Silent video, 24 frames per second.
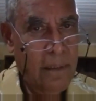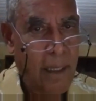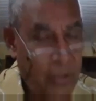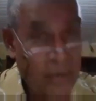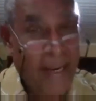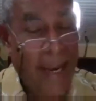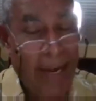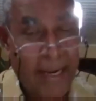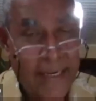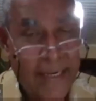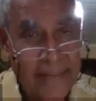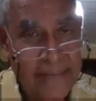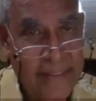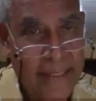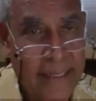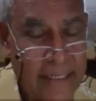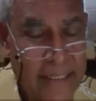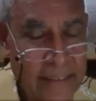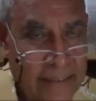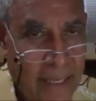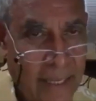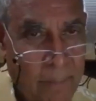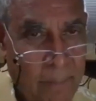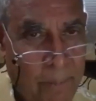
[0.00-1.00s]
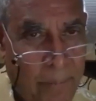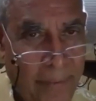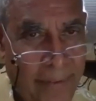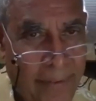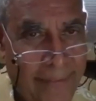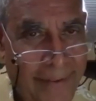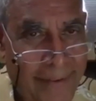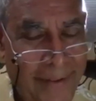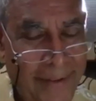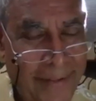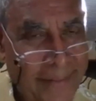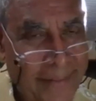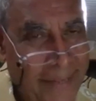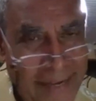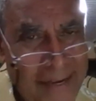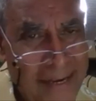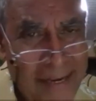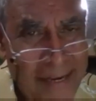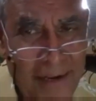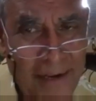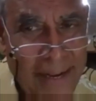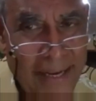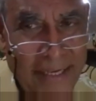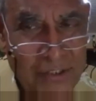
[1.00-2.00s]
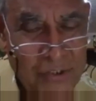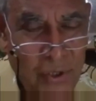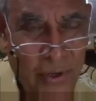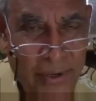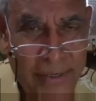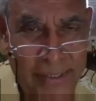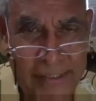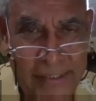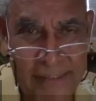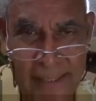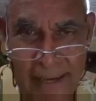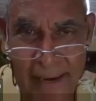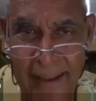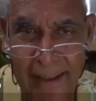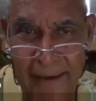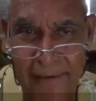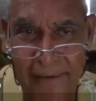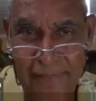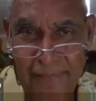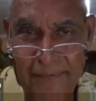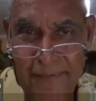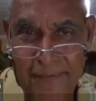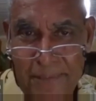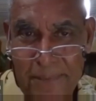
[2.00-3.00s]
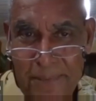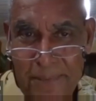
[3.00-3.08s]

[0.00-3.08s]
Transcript: Your dad, as an example, didn't he enjoy his life?